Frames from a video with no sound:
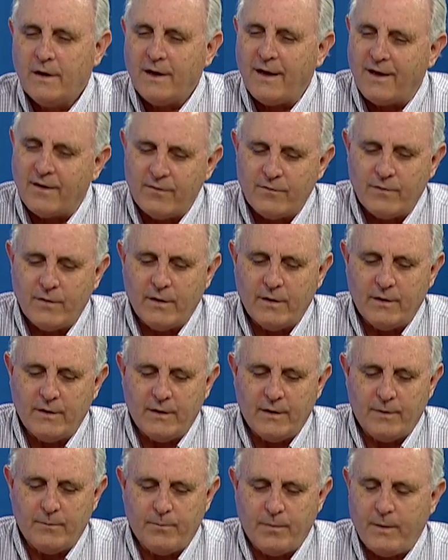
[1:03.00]
Yeah, it,
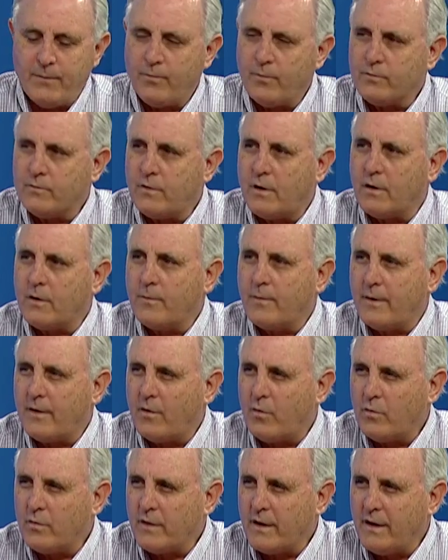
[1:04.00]
it, people talk about
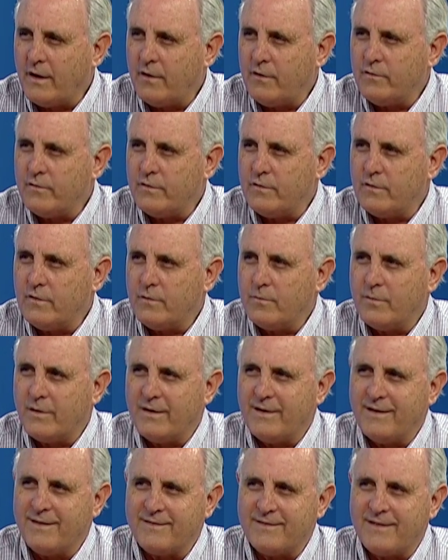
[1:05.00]
only energy,
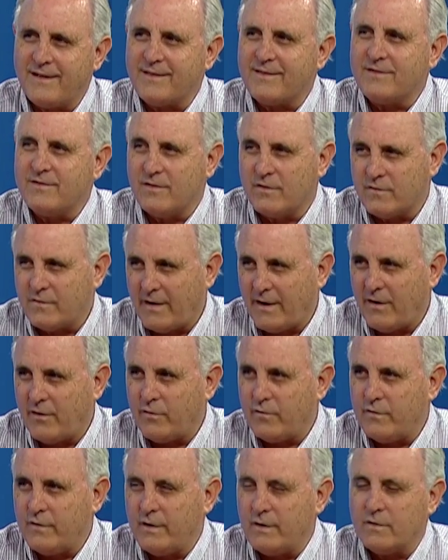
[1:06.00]
but it's not just
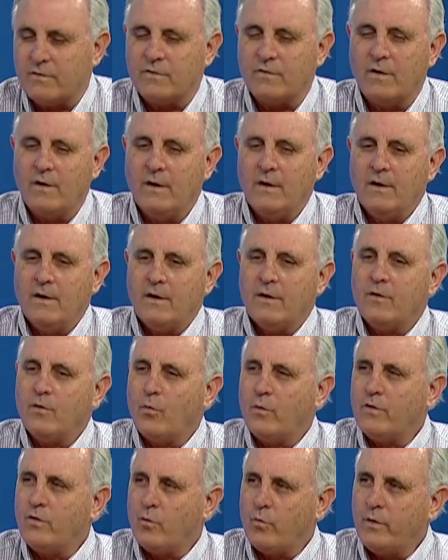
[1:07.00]
energy. No, it's, it's, not.
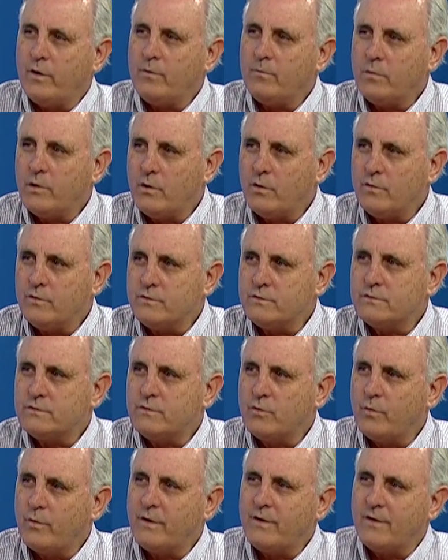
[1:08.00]
When the wind blows,
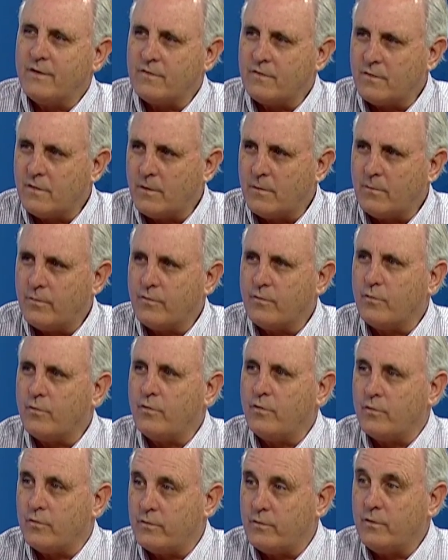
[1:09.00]
the wind doesn't come
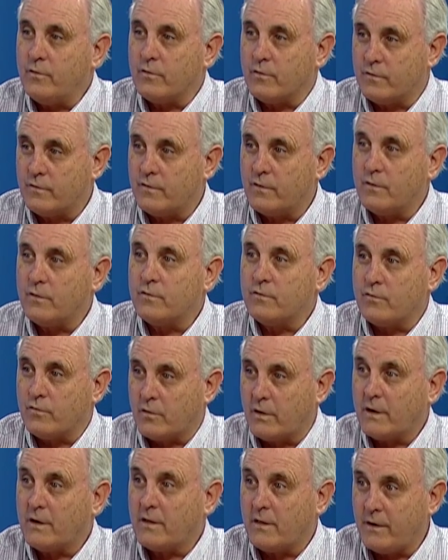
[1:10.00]
through. Your your sills are
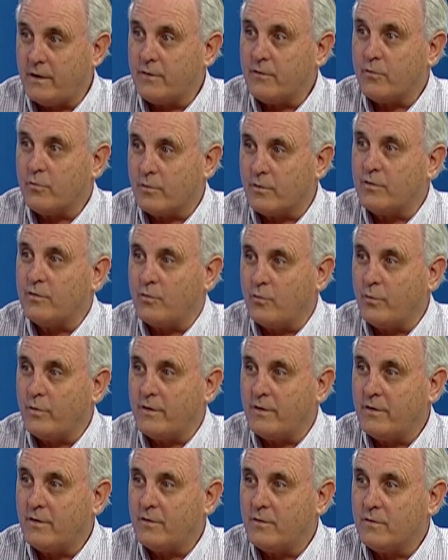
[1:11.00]
cleaner with new
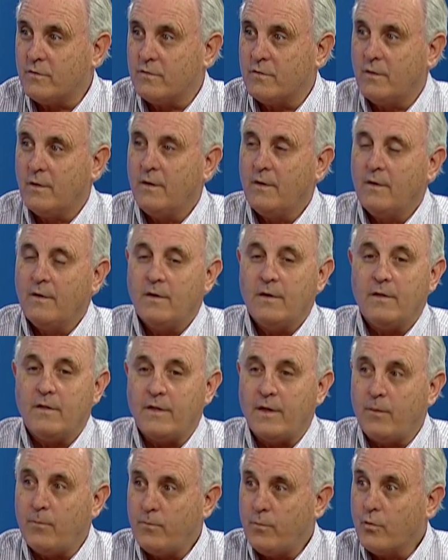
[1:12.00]
windows. Yeah,
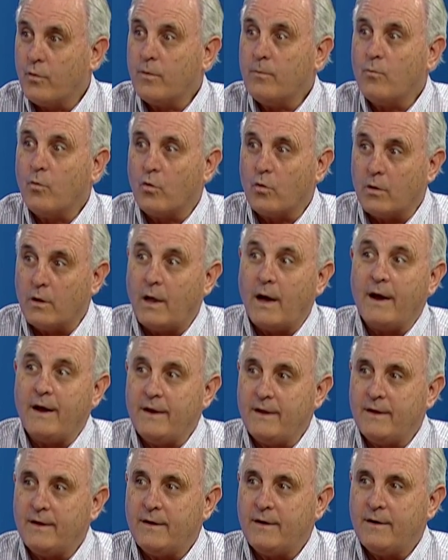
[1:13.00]
they bring more
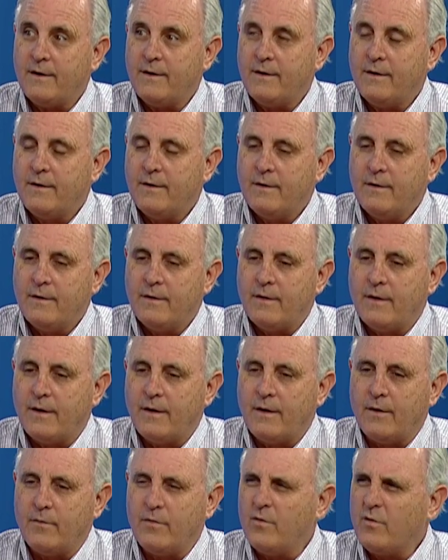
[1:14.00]
light in. Mm -hmm.
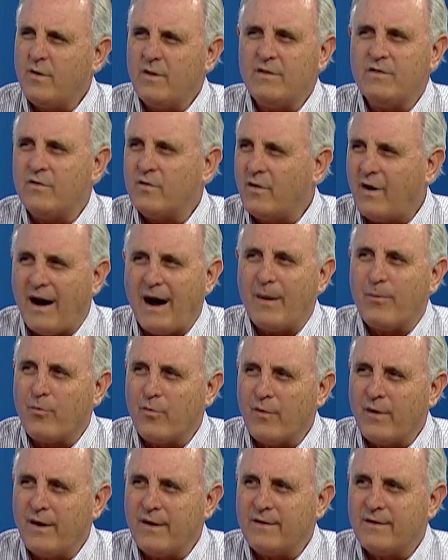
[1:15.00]
uh, they're easier to
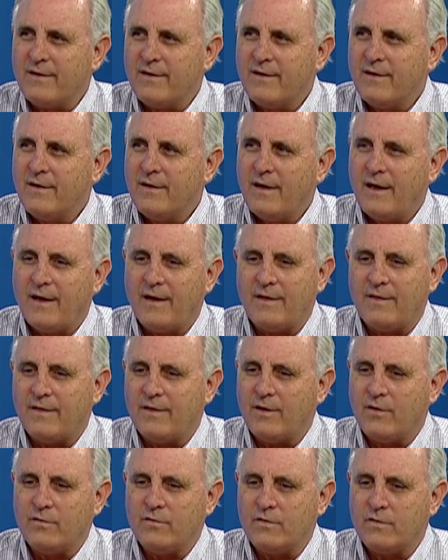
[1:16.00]
operate. Yes, they are. And
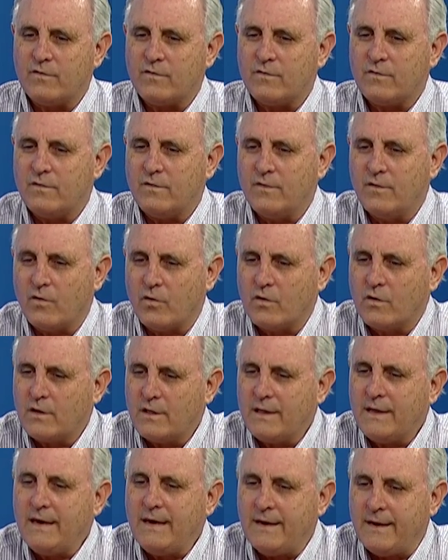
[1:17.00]
they're just they're
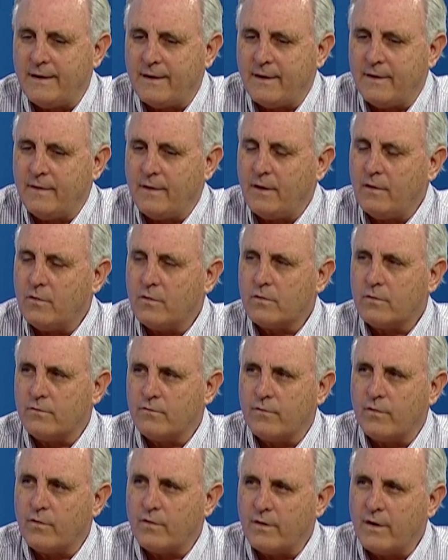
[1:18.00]
clean and they look
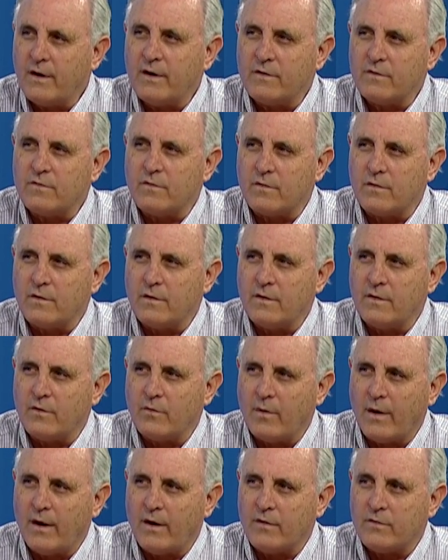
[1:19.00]
very nice in, in
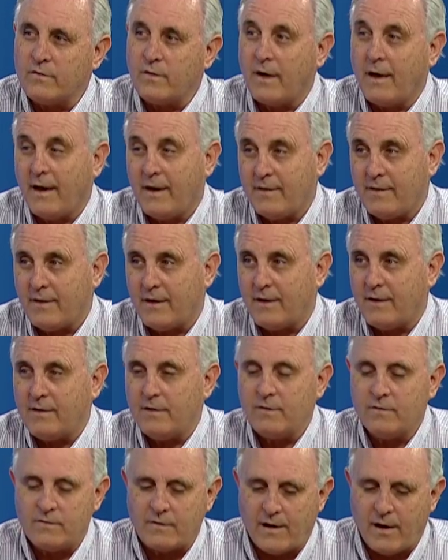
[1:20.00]
the house. And
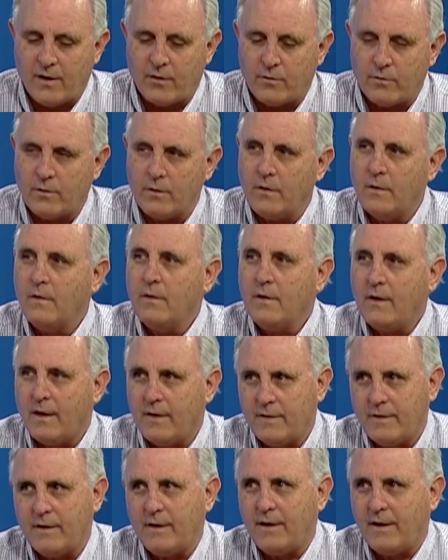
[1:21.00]
then sound,
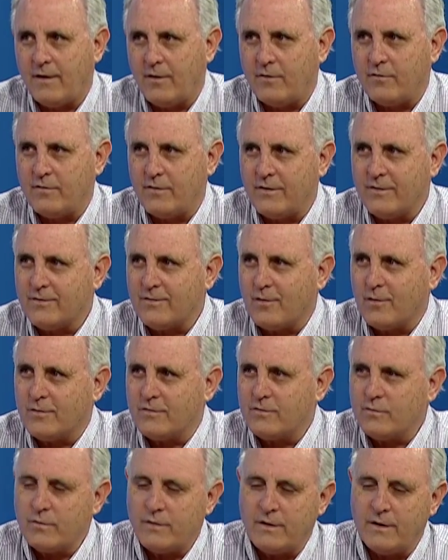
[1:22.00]
and then energy. So yeah.
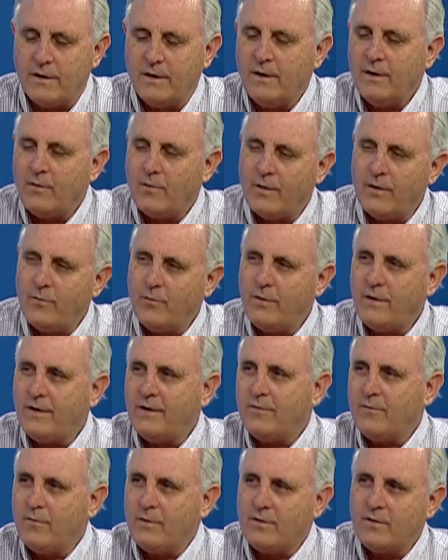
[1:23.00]
it's really
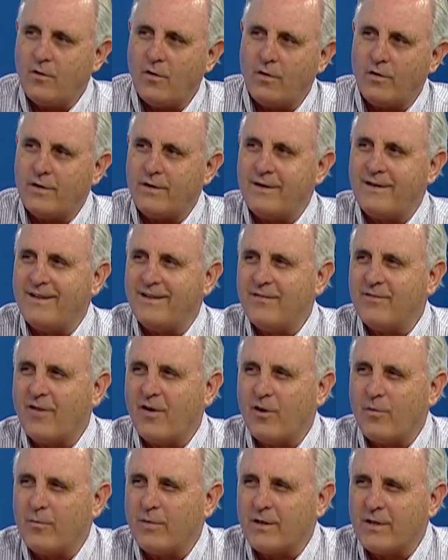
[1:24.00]
we we call it an
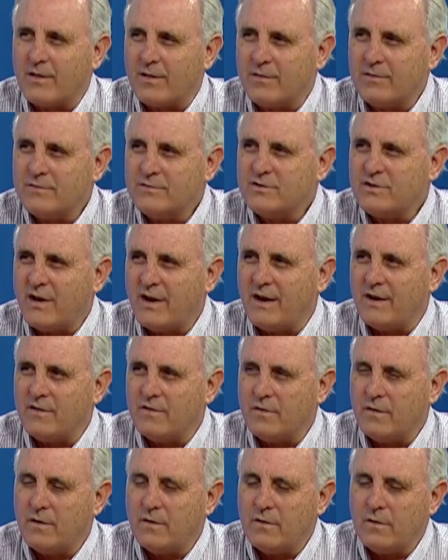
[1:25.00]
environmental. It it is,
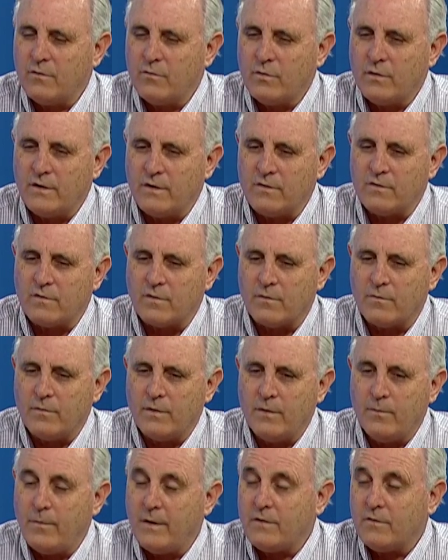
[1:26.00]
change, and it, it, really is a,
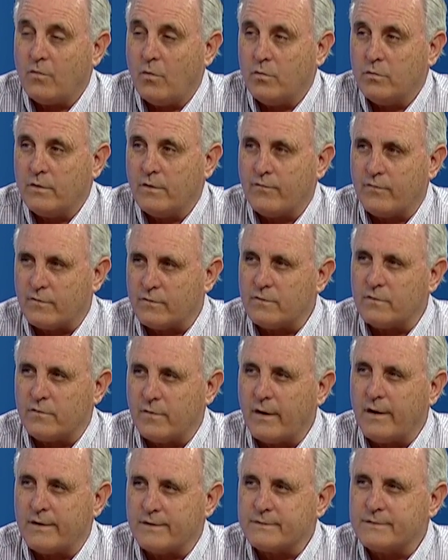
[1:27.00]
it makes a whole difference in
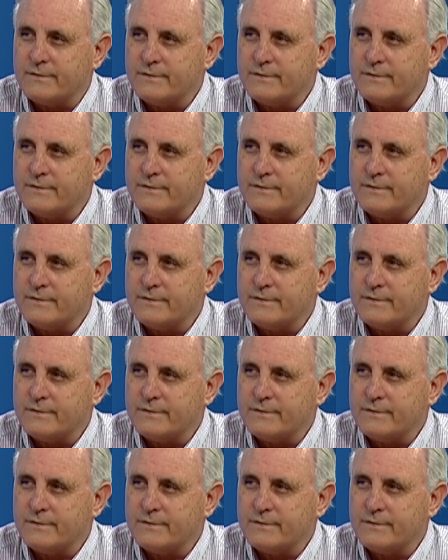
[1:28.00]
your house.